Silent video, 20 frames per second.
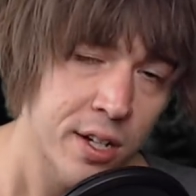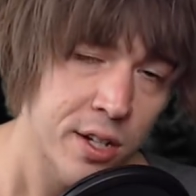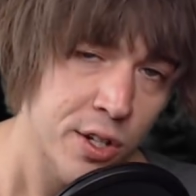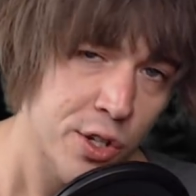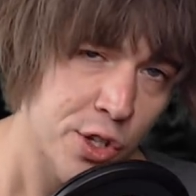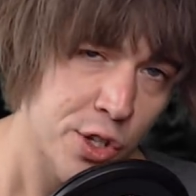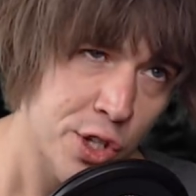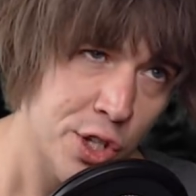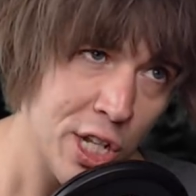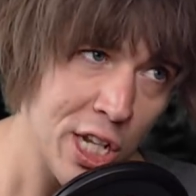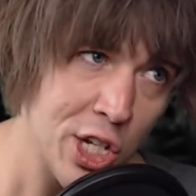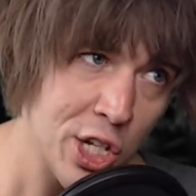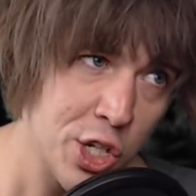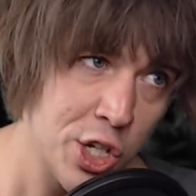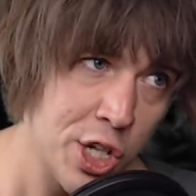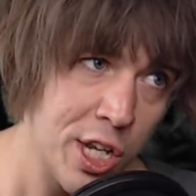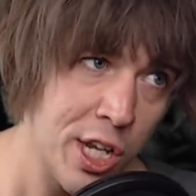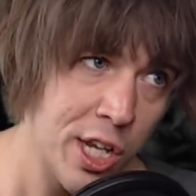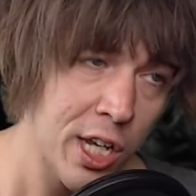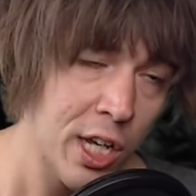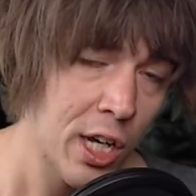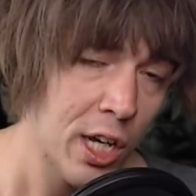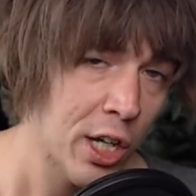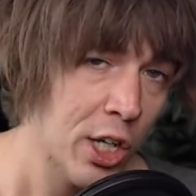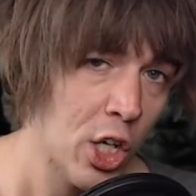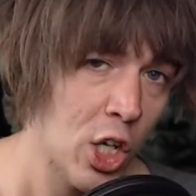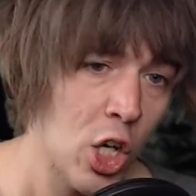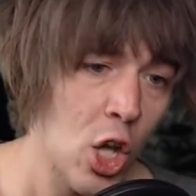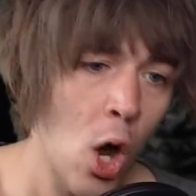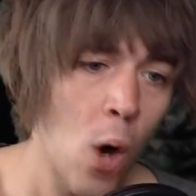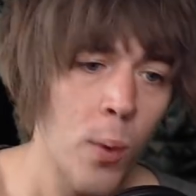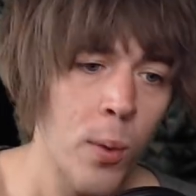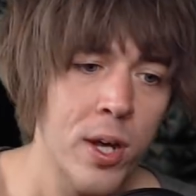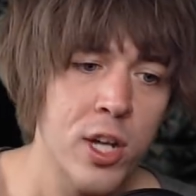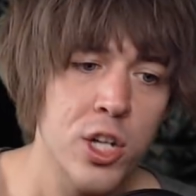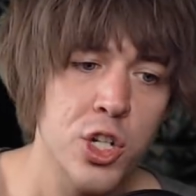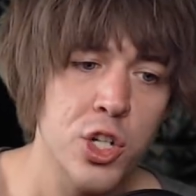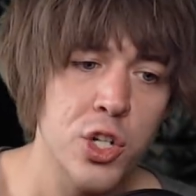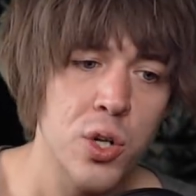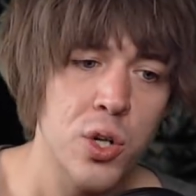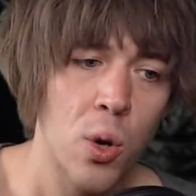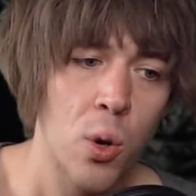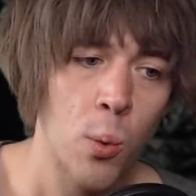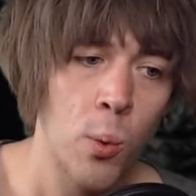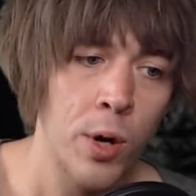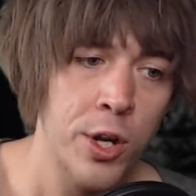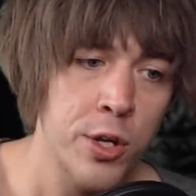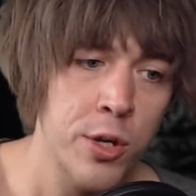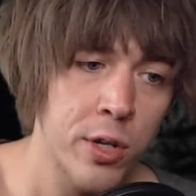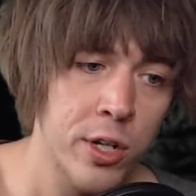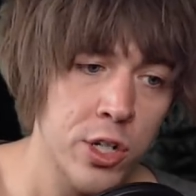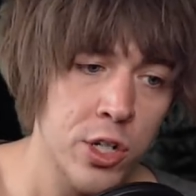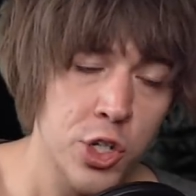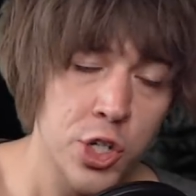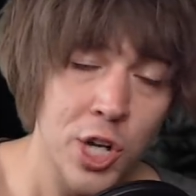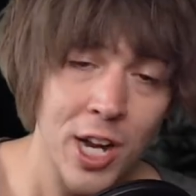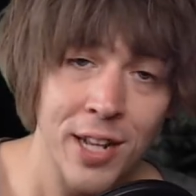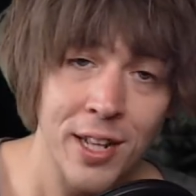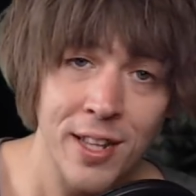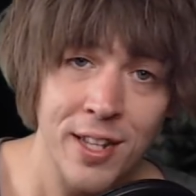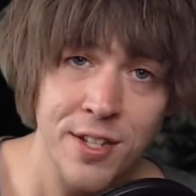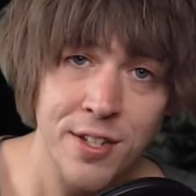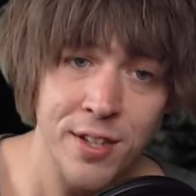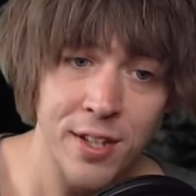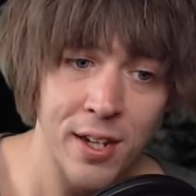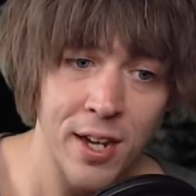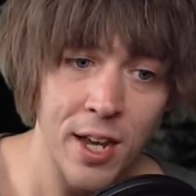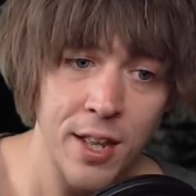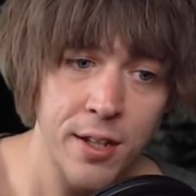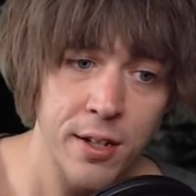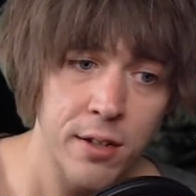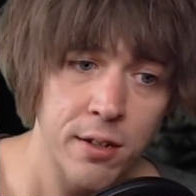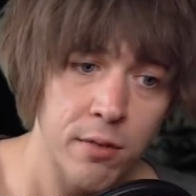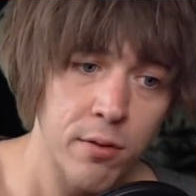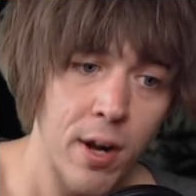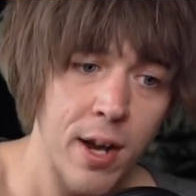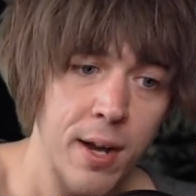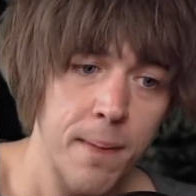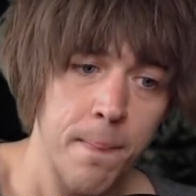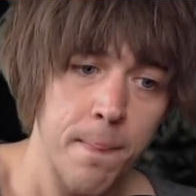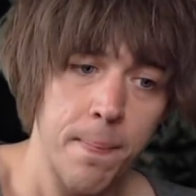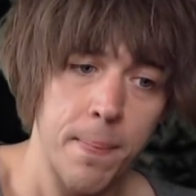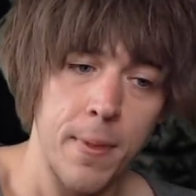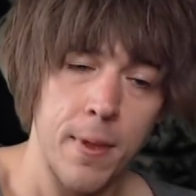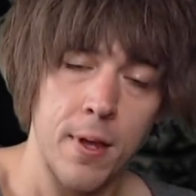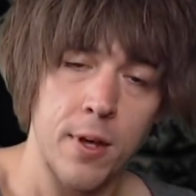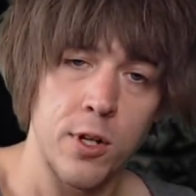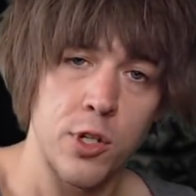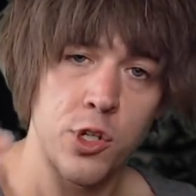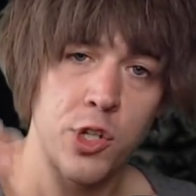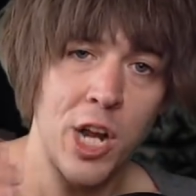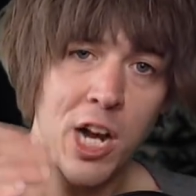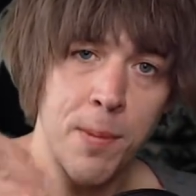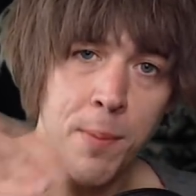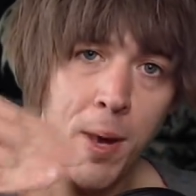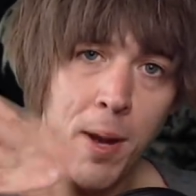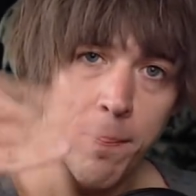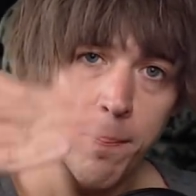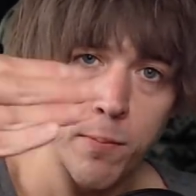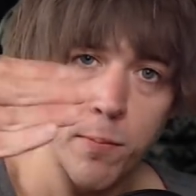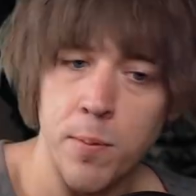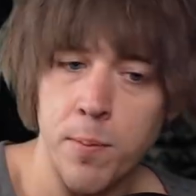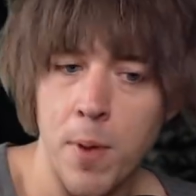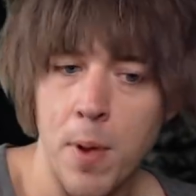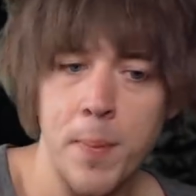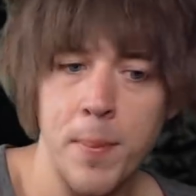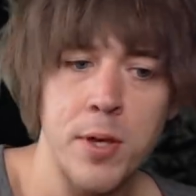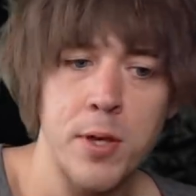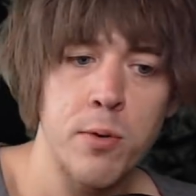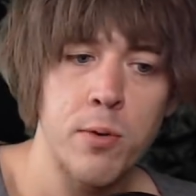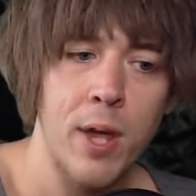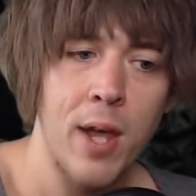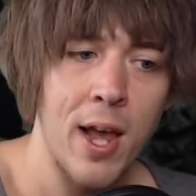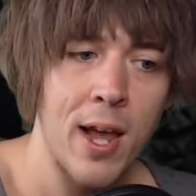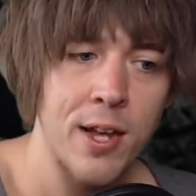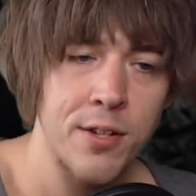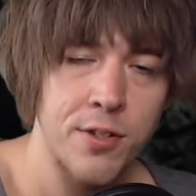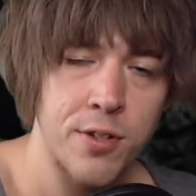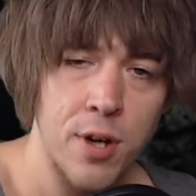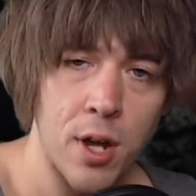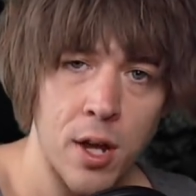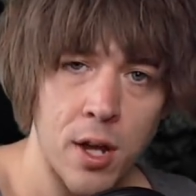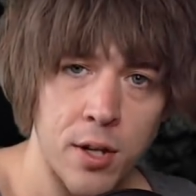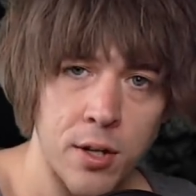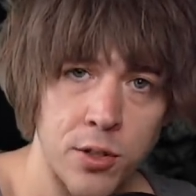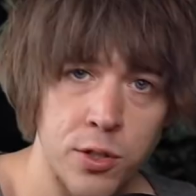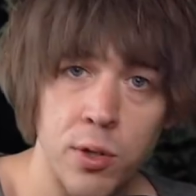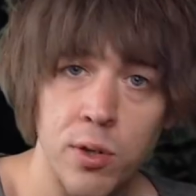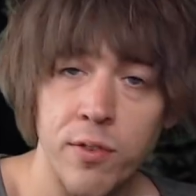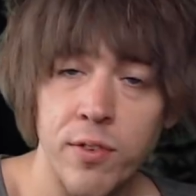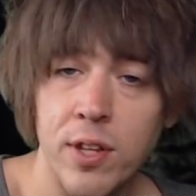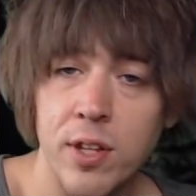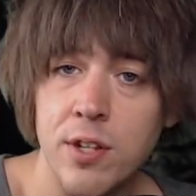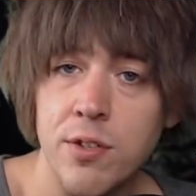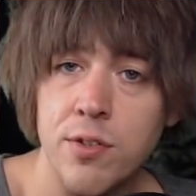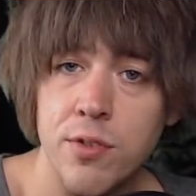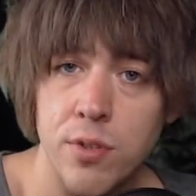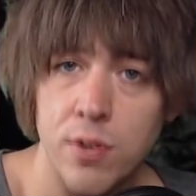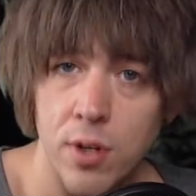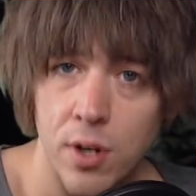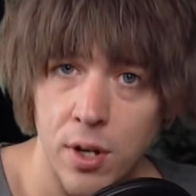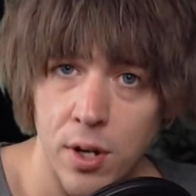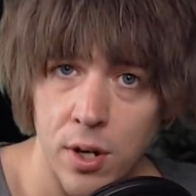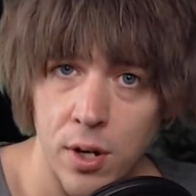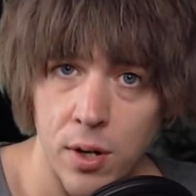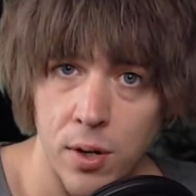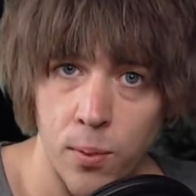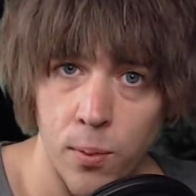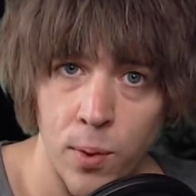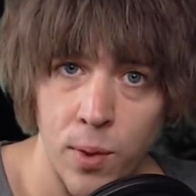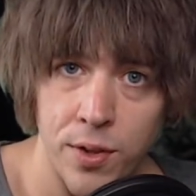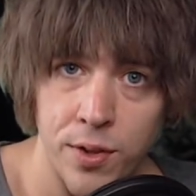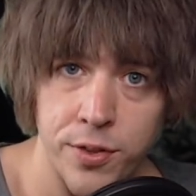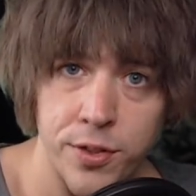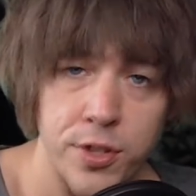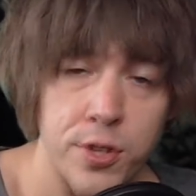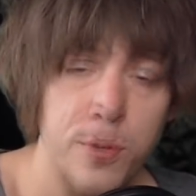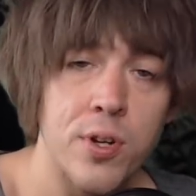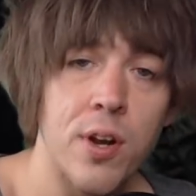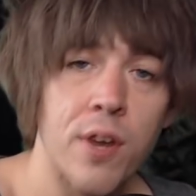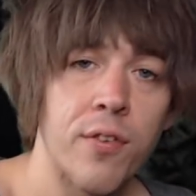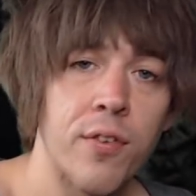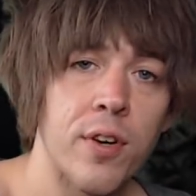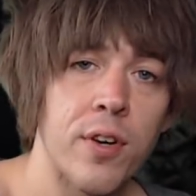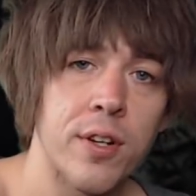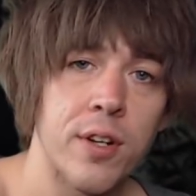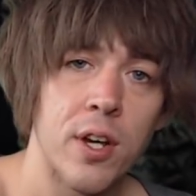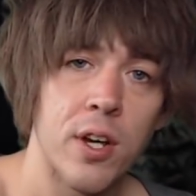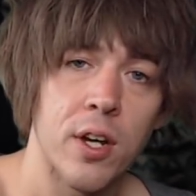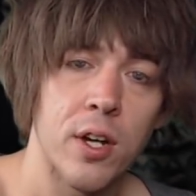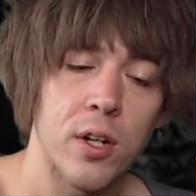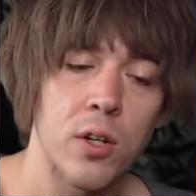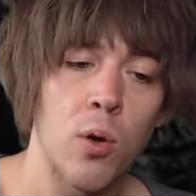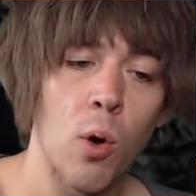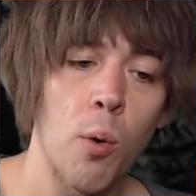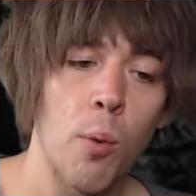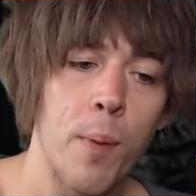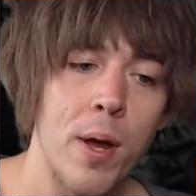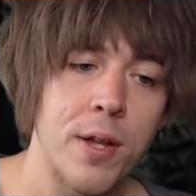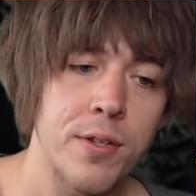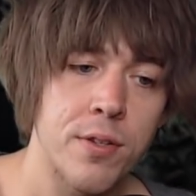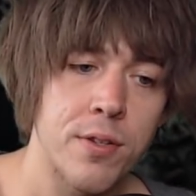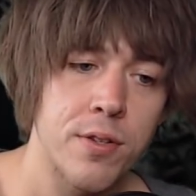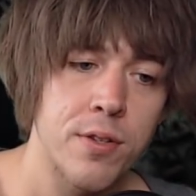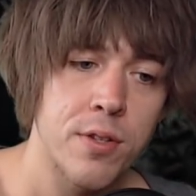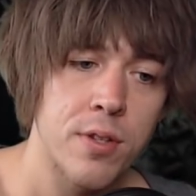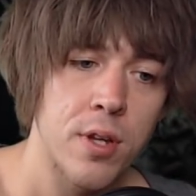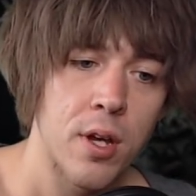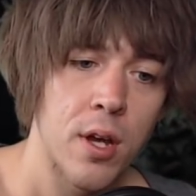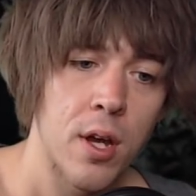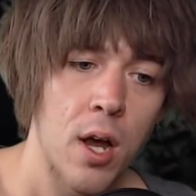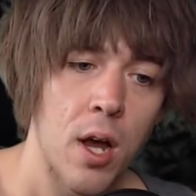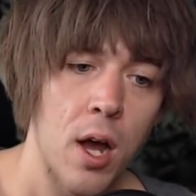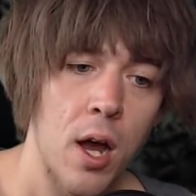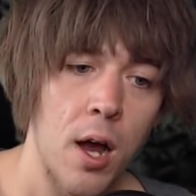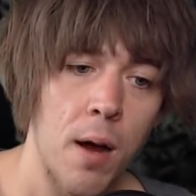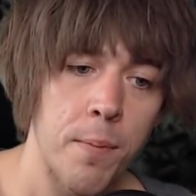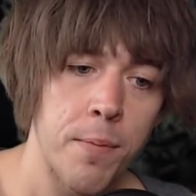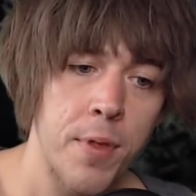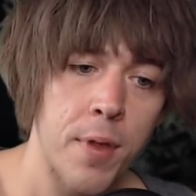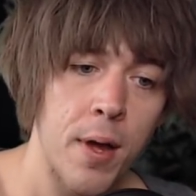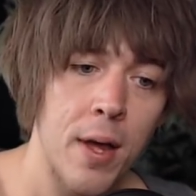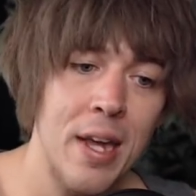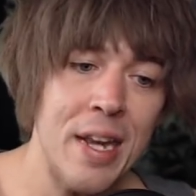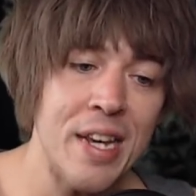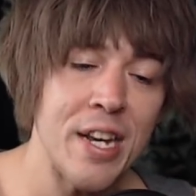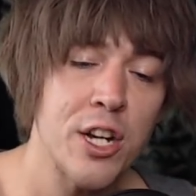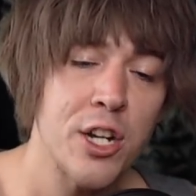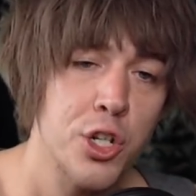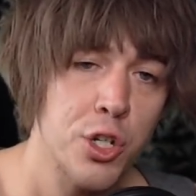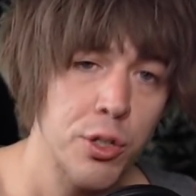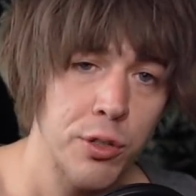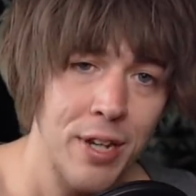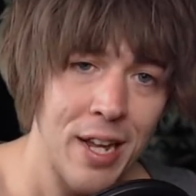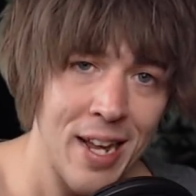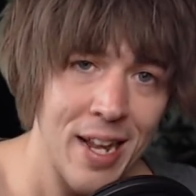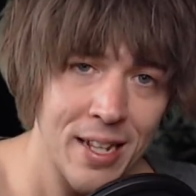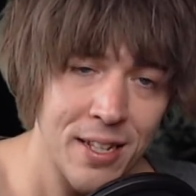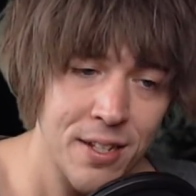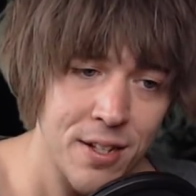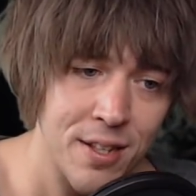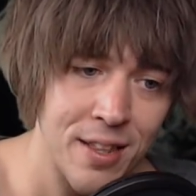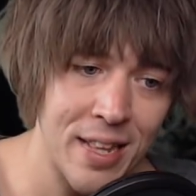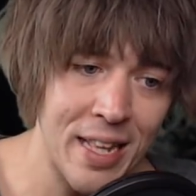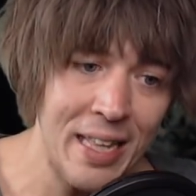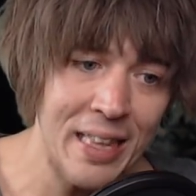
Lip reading: CG Hyo-ish, where you can chain these together, right? Chain them up. Maybe you cast 2 of these with 2 different Golbezes. The initial hit, the